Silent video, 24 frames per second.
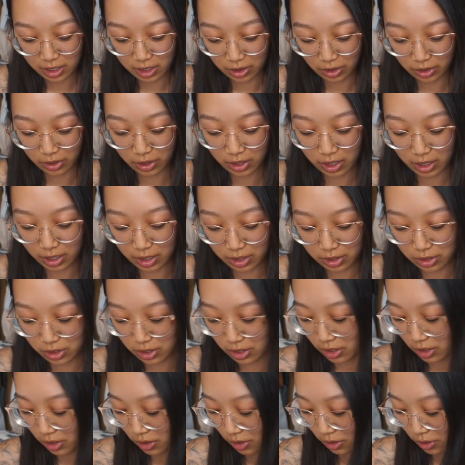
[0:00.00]
look
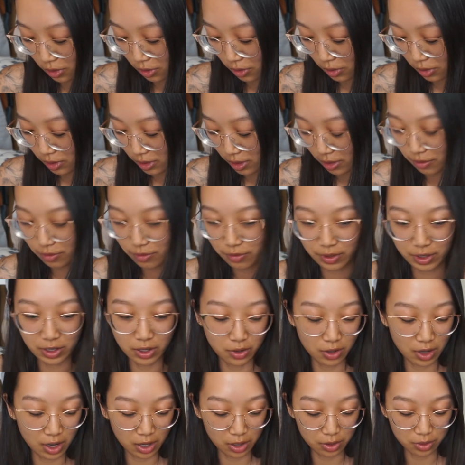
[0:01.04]
into and
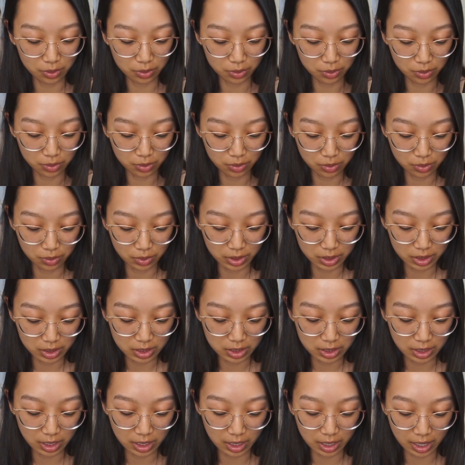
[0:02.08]
figure out what
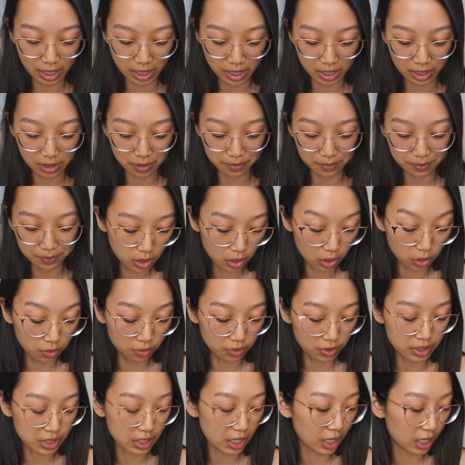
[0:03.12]
to get
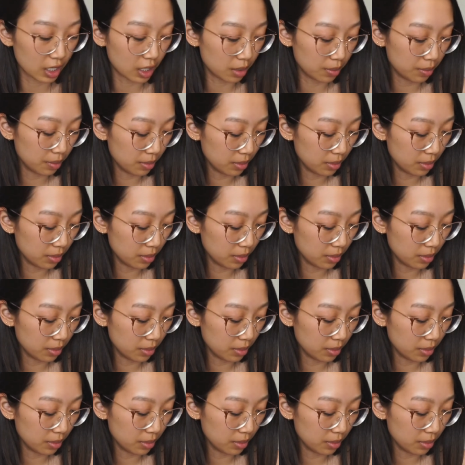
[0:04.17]
over time.